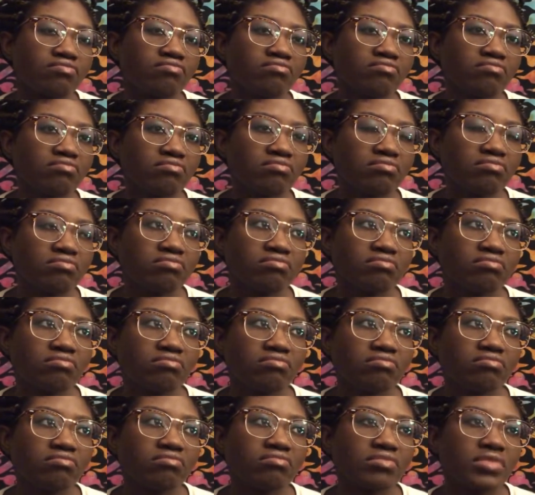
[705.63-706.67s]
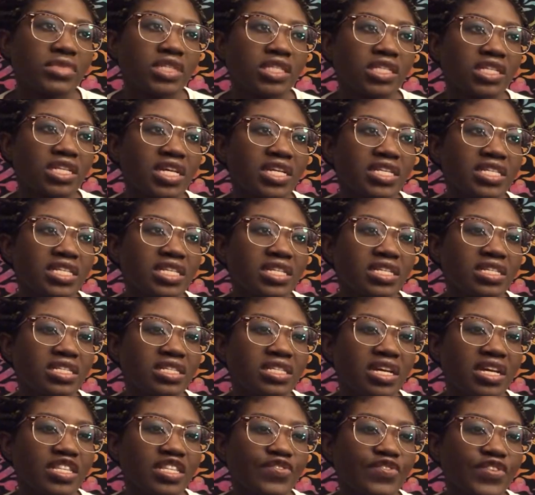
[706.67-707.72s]
Mm, did I see any
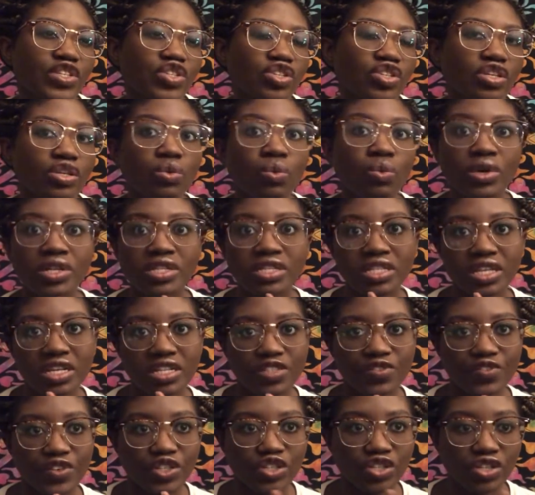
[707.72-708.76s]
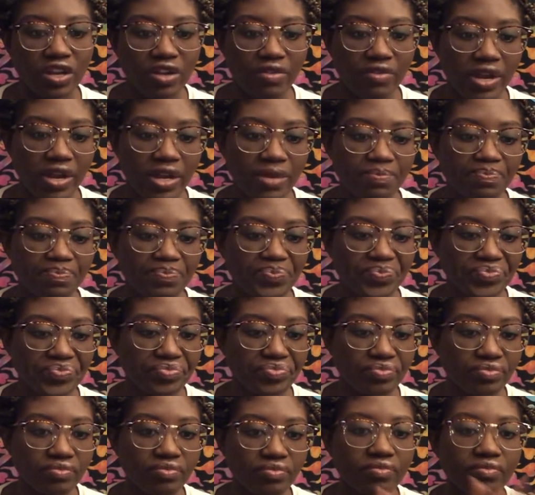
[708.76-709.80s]
science fiction? One science fiction I read.
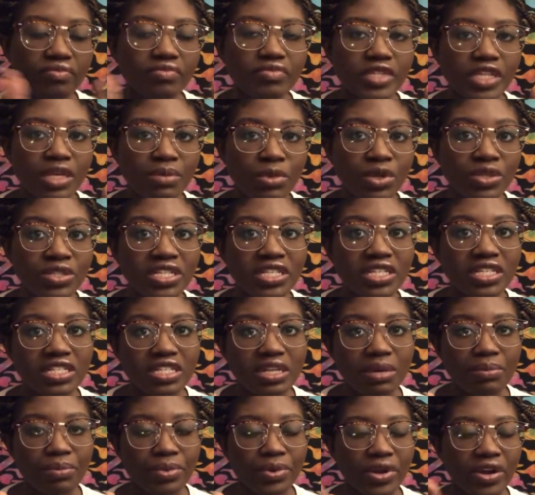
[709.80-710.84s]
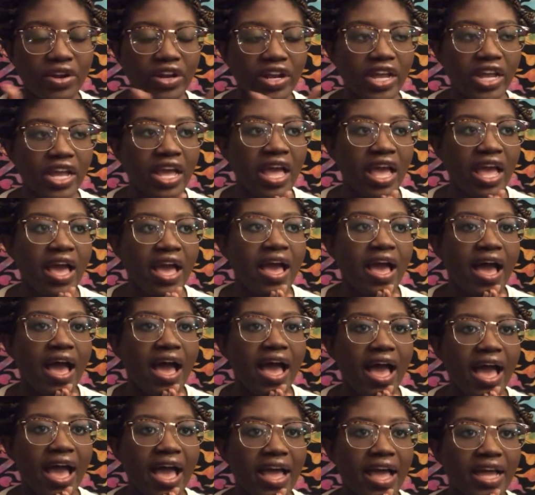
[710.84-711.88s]
Mostly contemporary
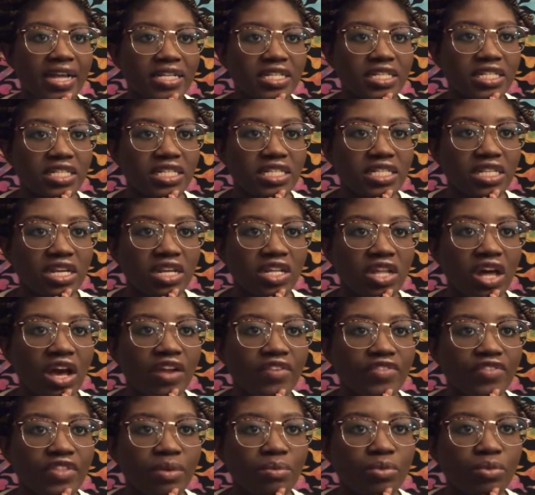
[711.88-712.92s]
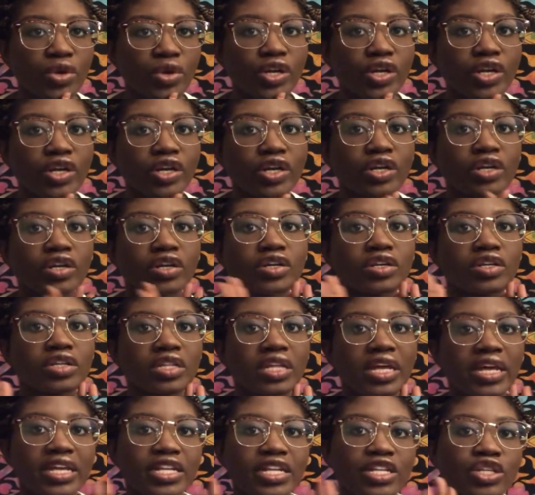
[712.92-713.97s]
and a lot of them were
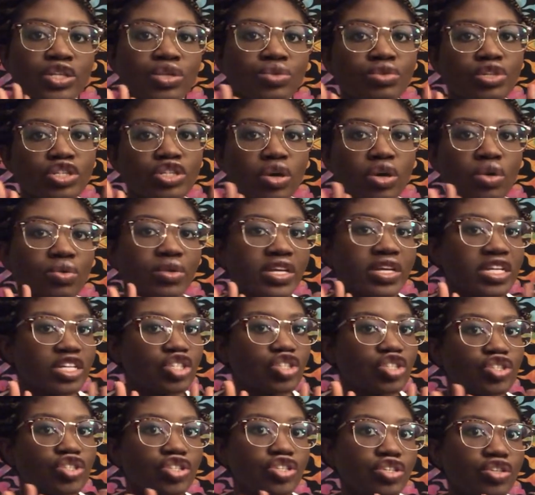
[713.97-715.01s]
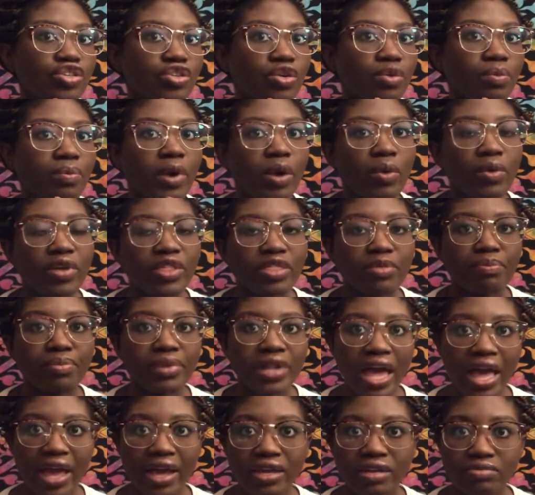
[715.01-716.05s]
like new adult-ish too but with
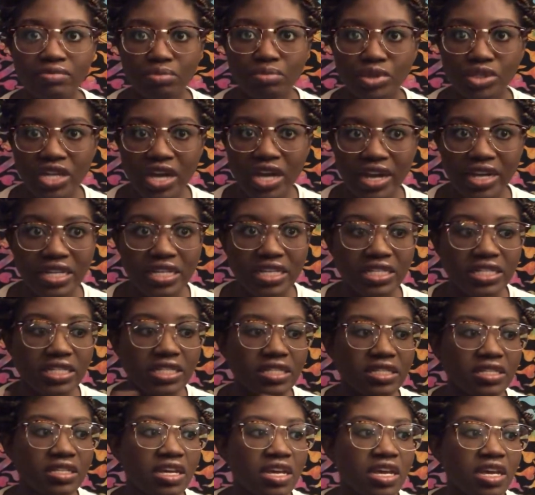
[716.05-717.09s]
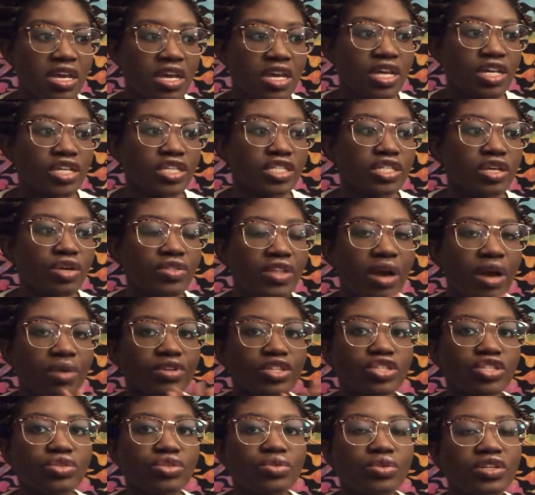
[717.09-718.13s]
black protagonists so that
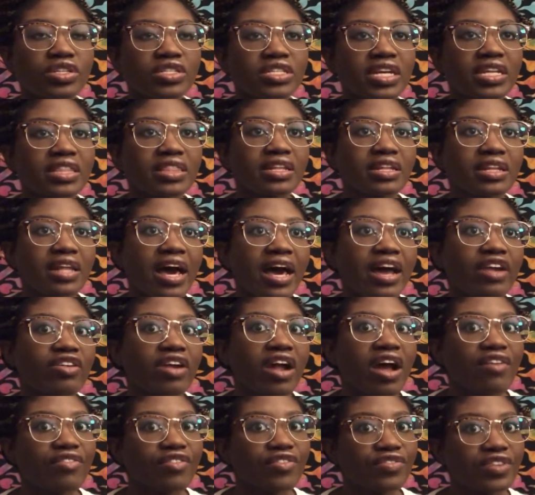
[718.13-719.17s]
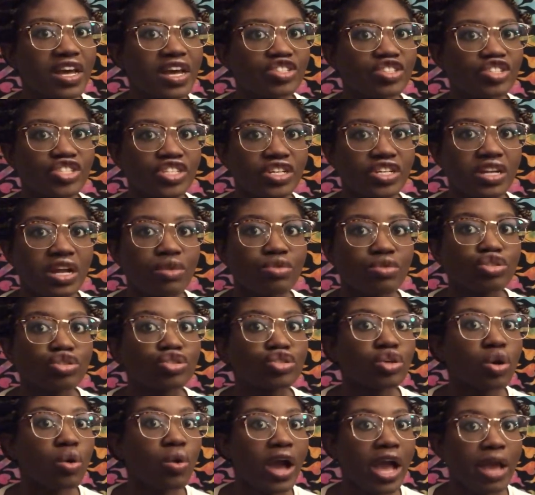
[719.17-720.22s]
was towards like the latter half of last year and i was
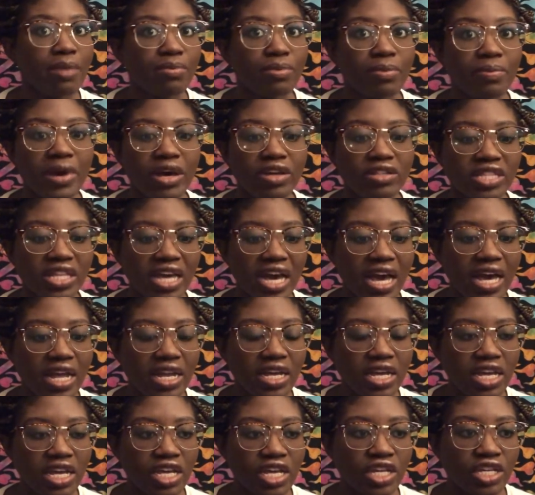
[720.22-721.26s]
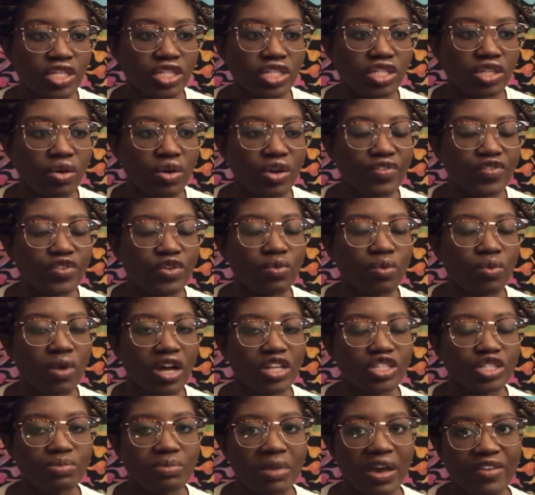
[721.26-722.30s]
so hype about that so if you
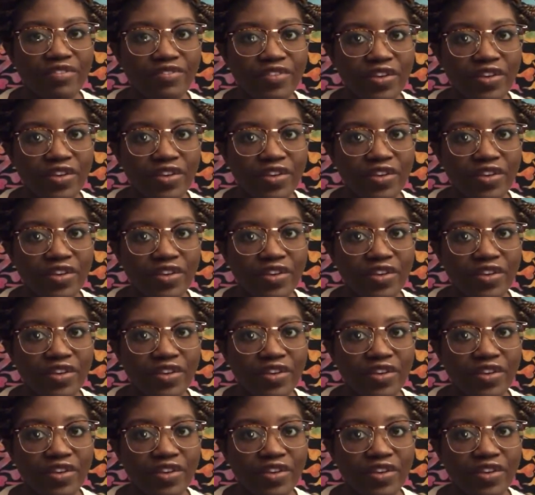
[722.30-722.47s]
watch my